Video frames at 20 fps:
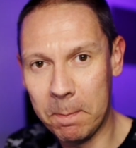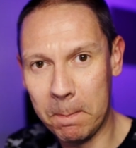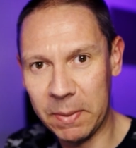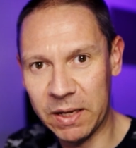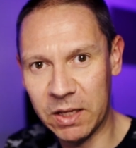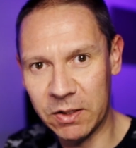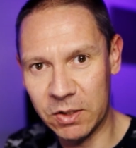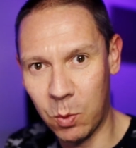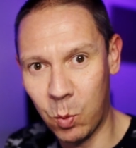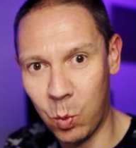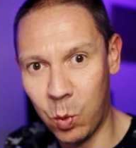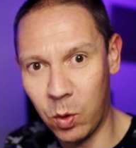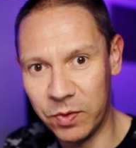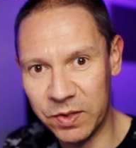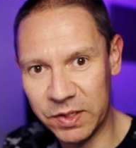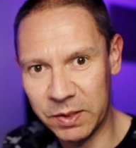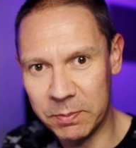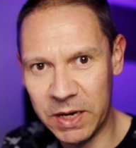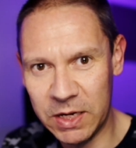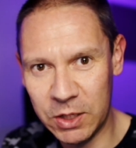because I want
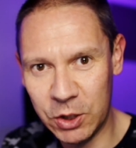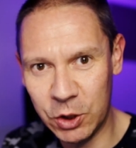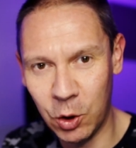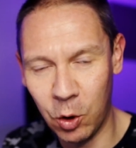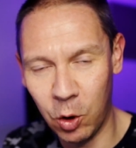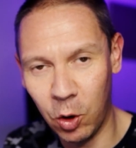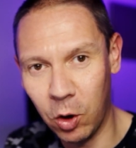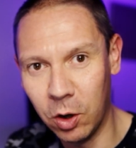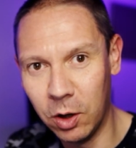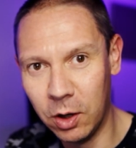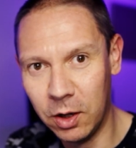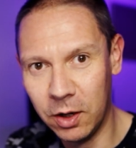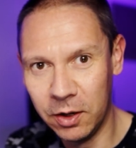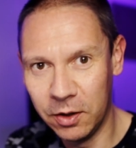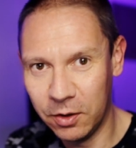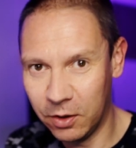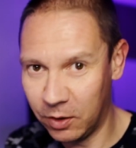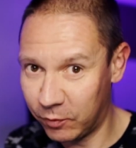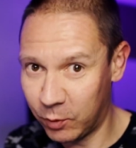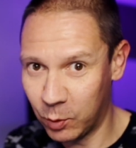to make sure,
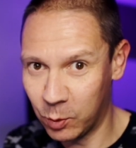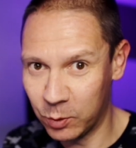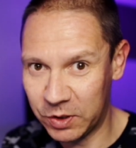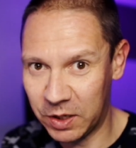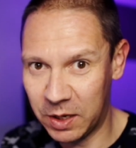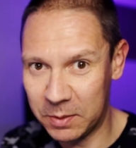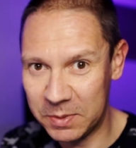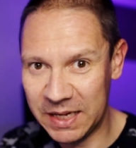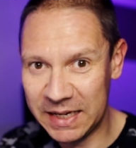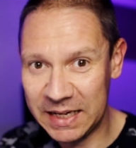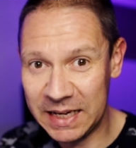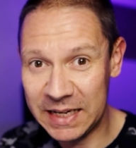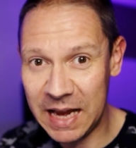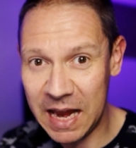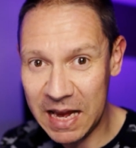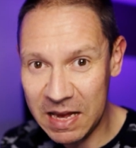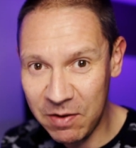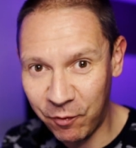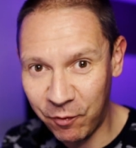of course, that I'm taking a